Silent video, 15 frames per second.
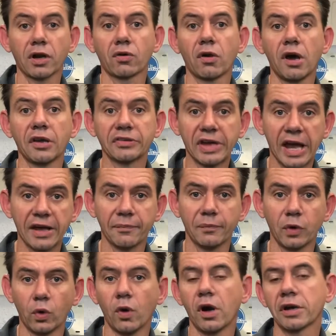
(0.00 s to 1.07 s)
across at
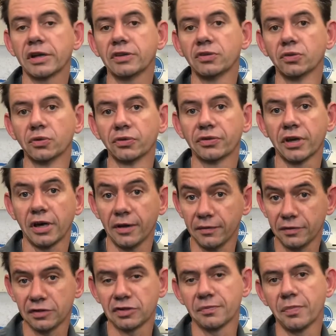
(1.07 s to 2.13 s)
Milwaukee Tools
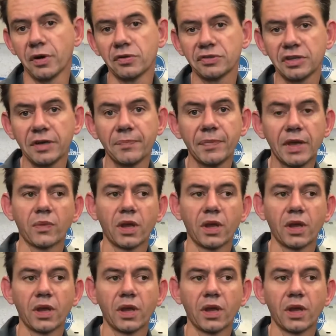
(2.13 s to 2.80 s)
Symposium.